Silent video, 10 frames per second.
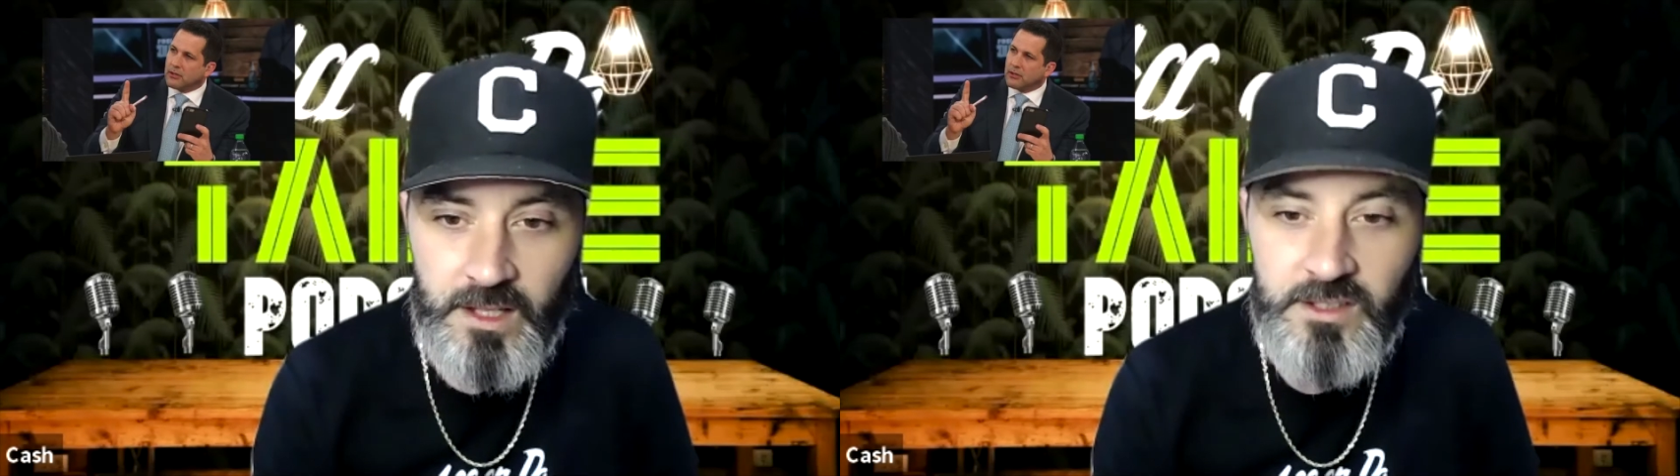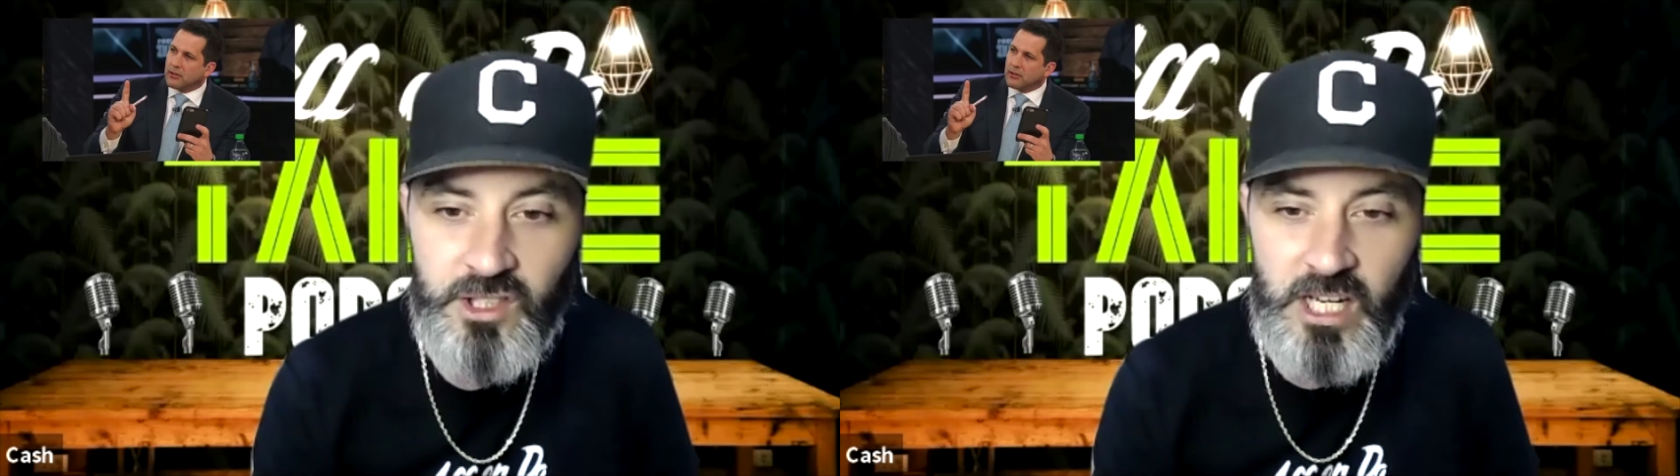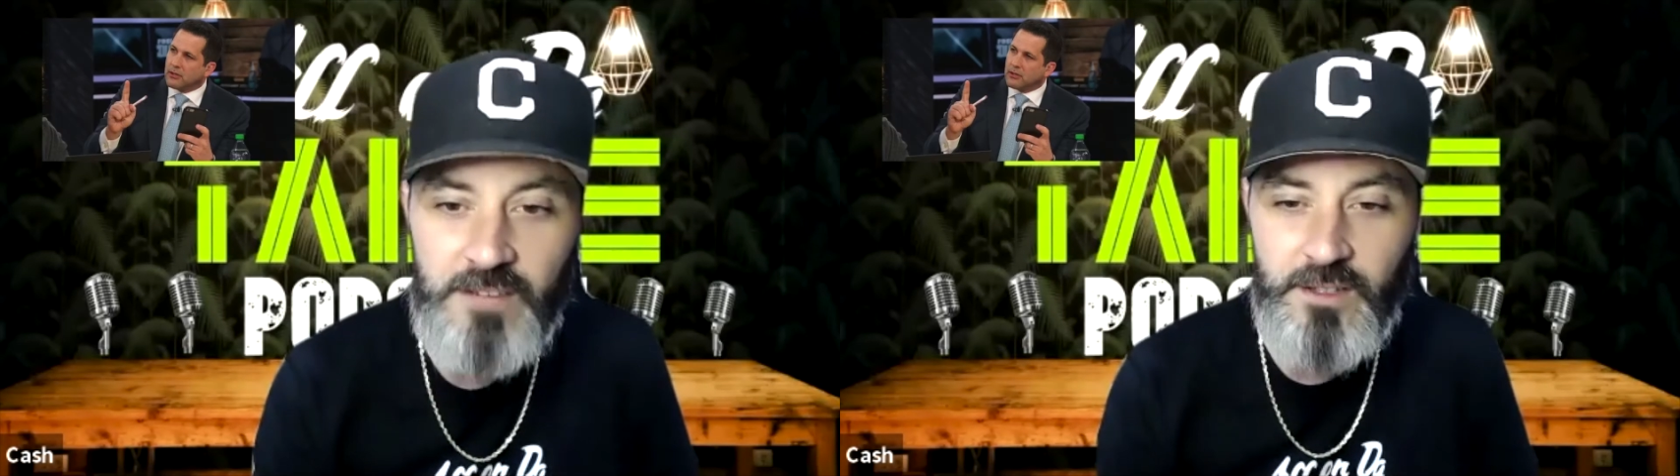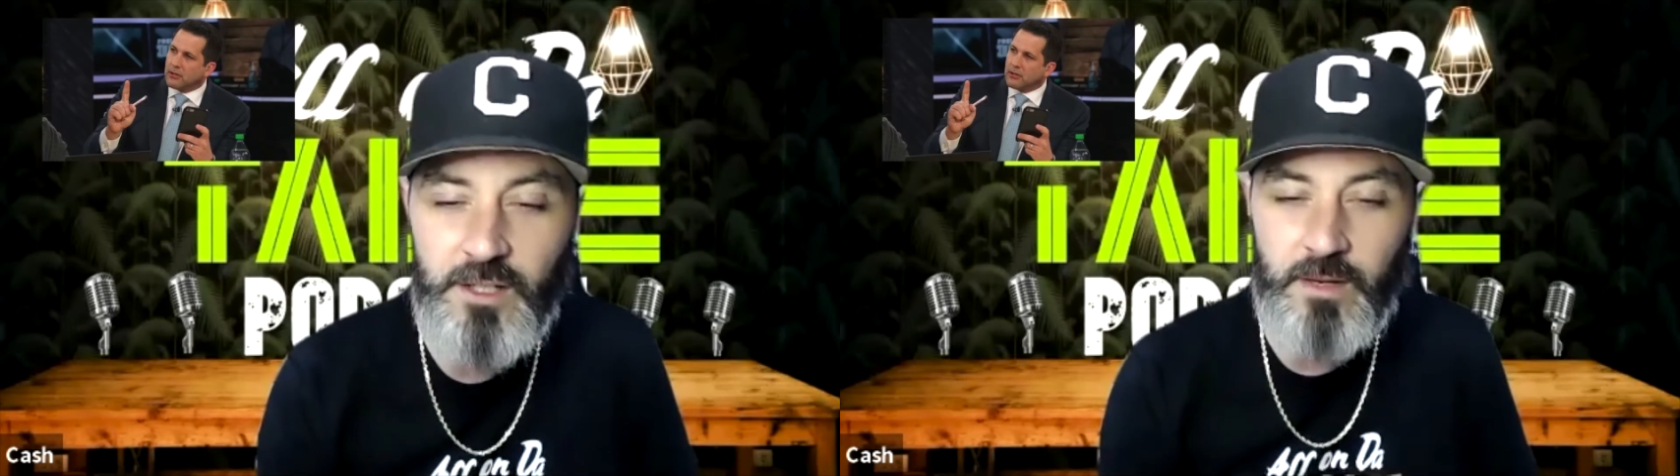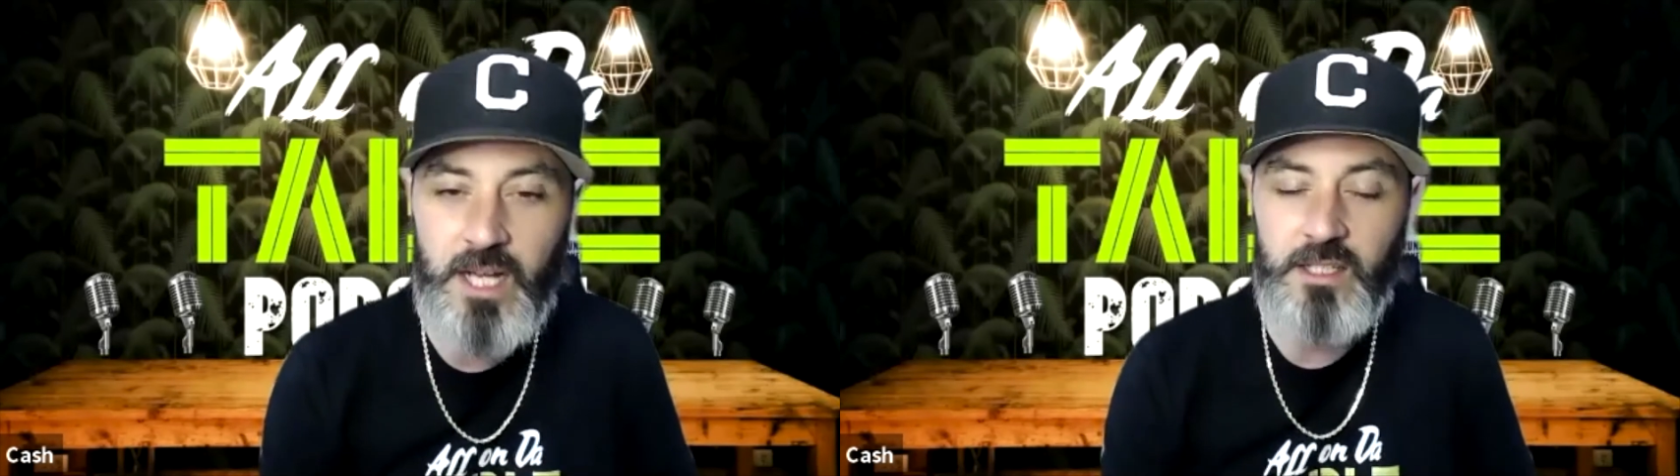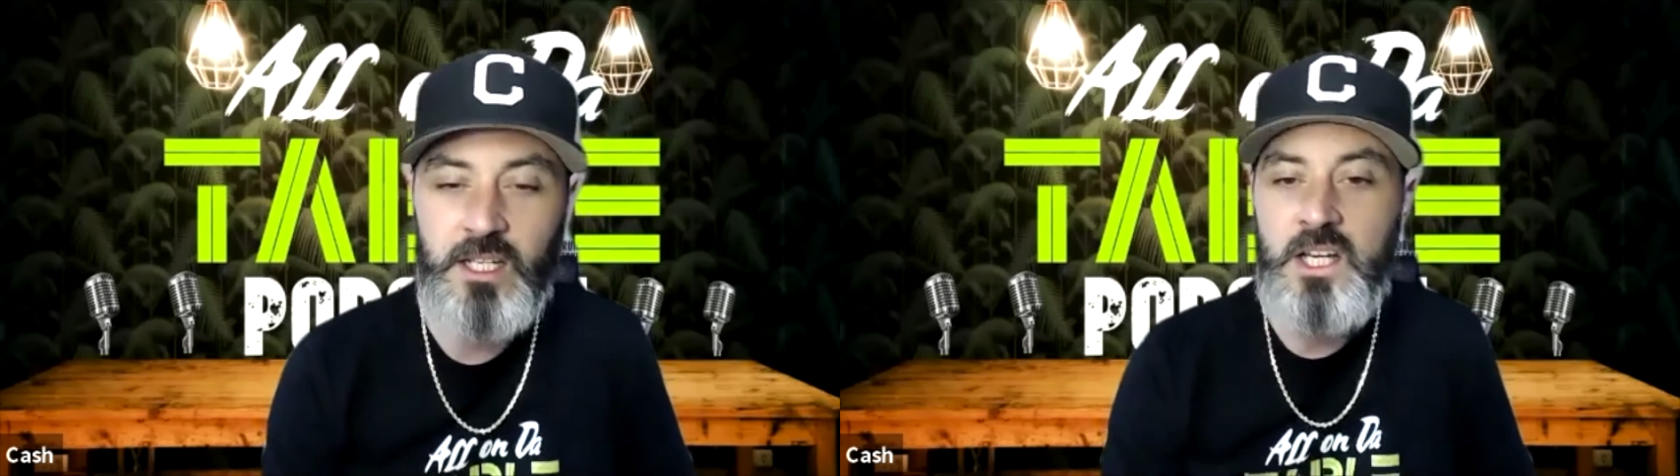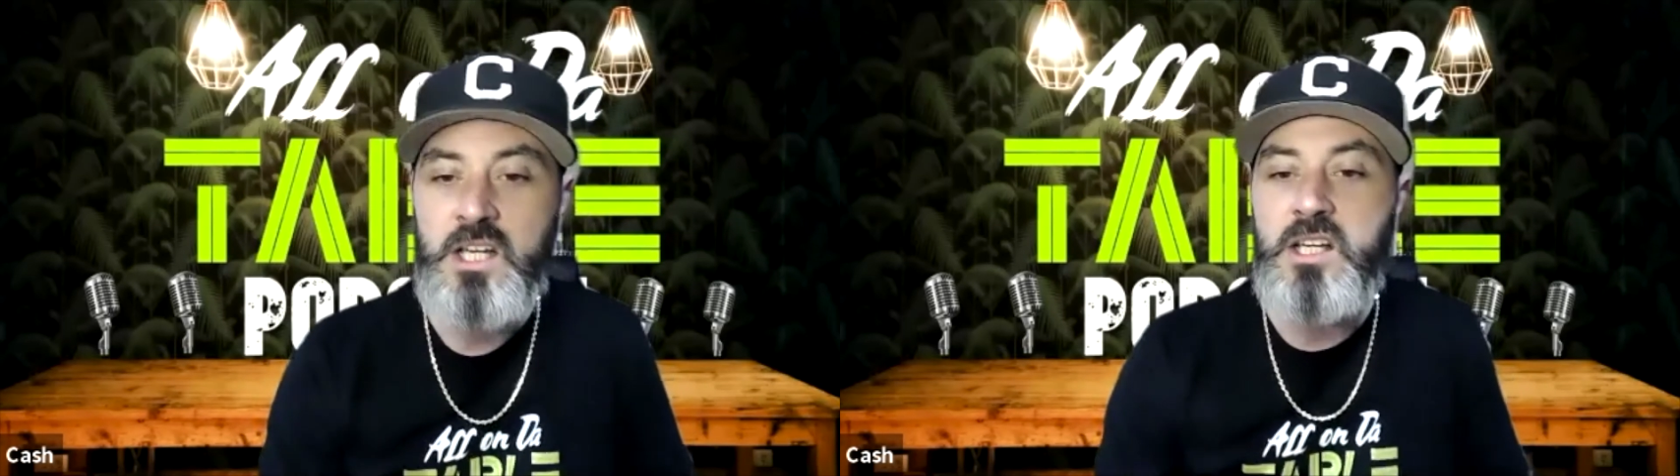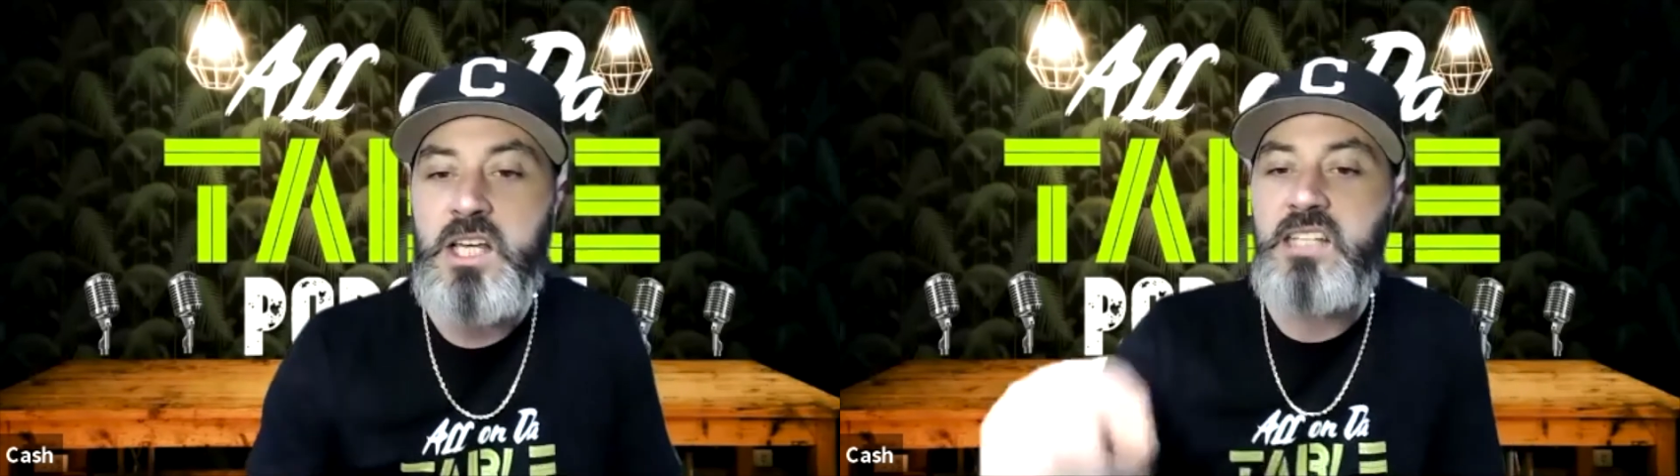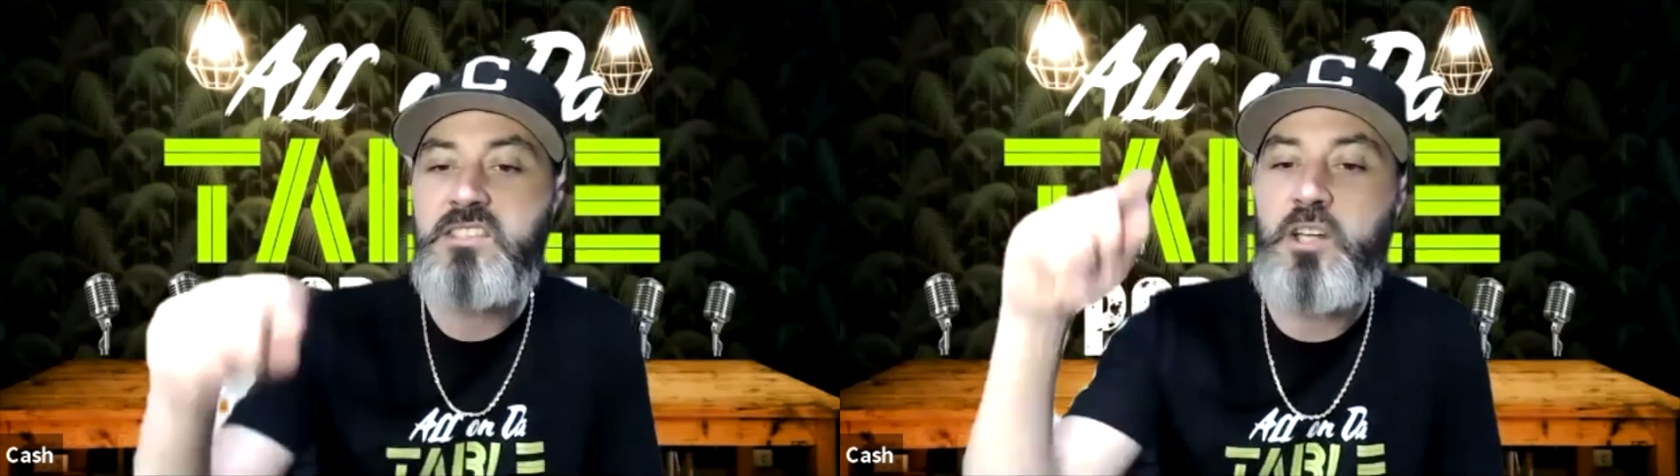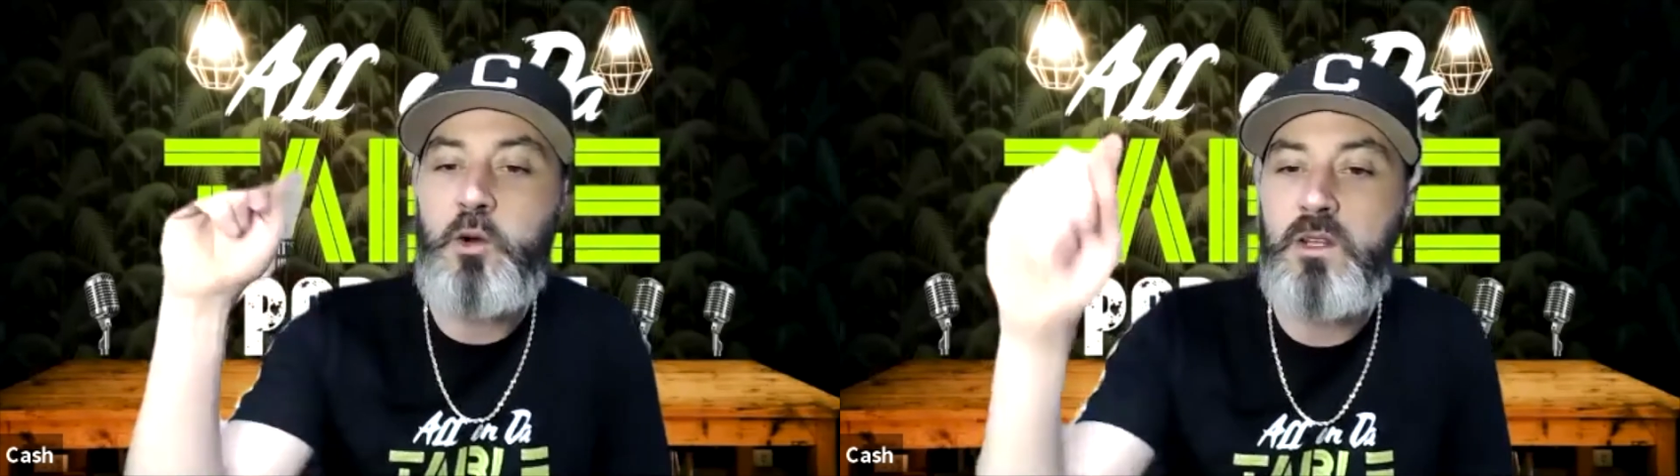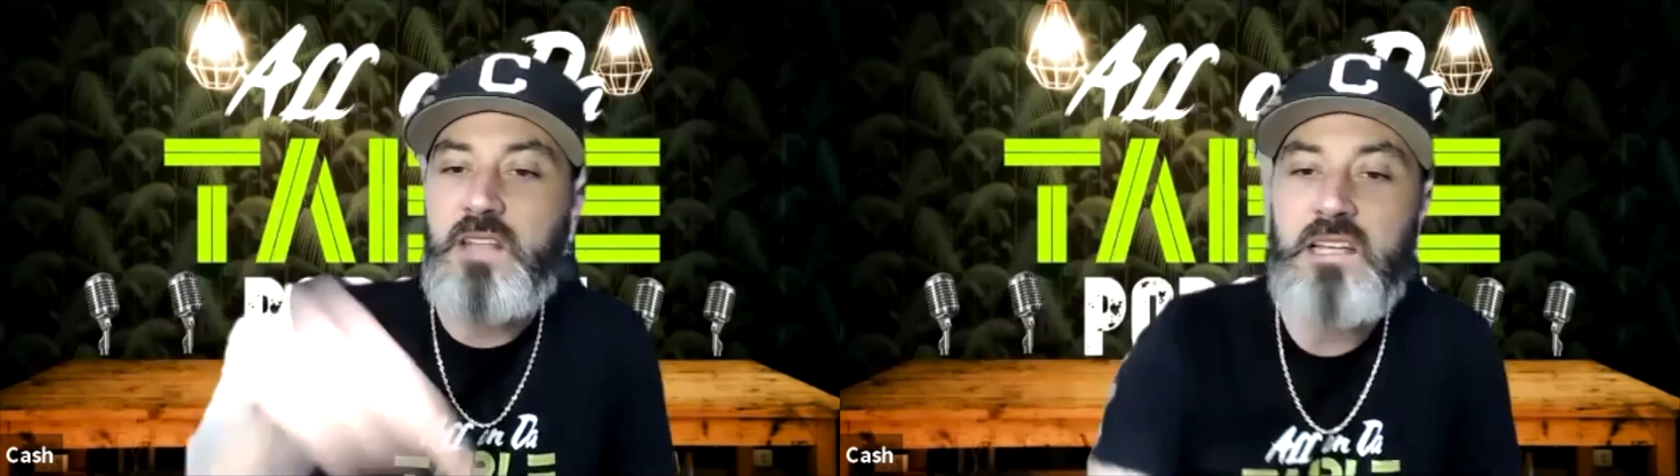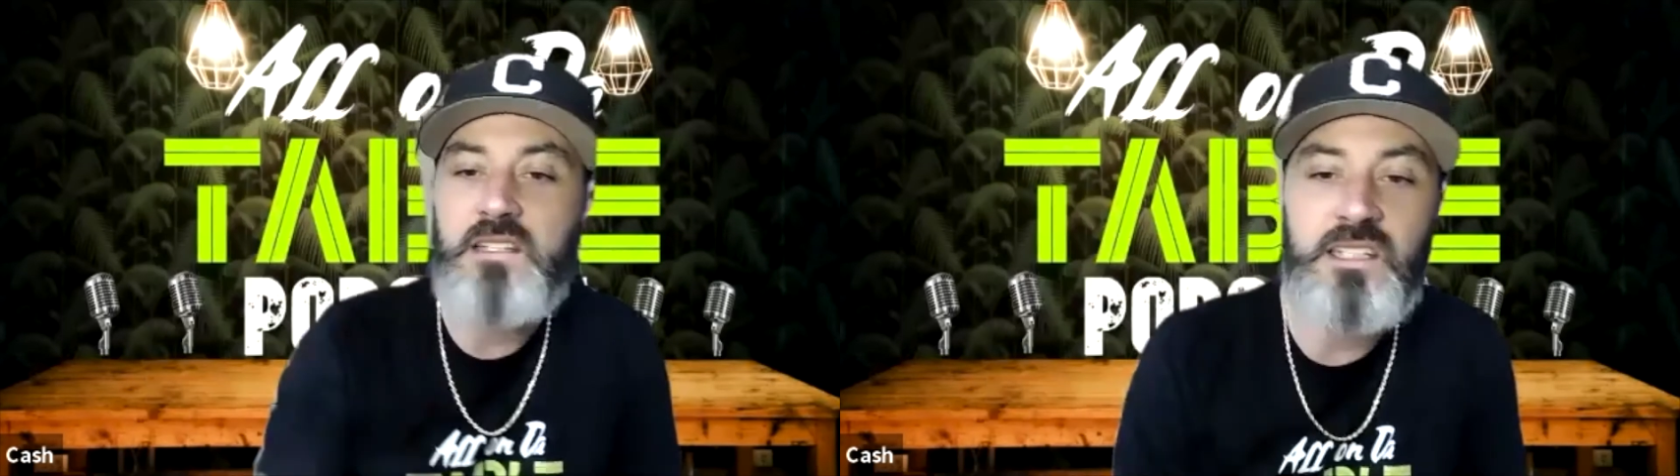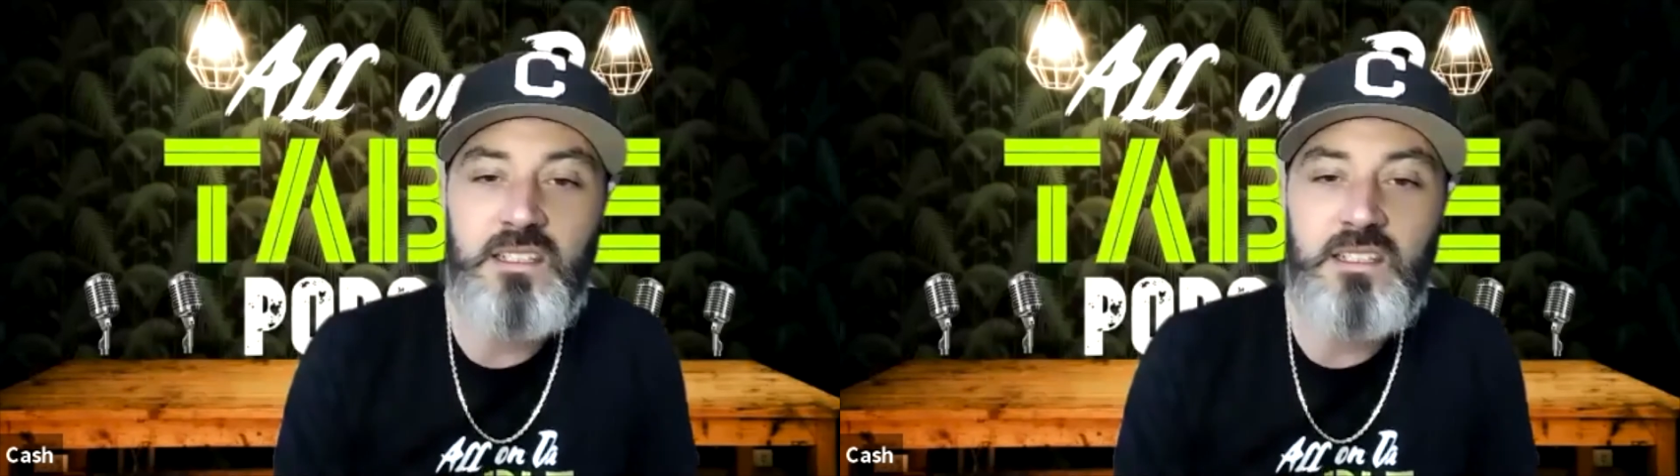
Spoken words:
Scheffner, right? So they did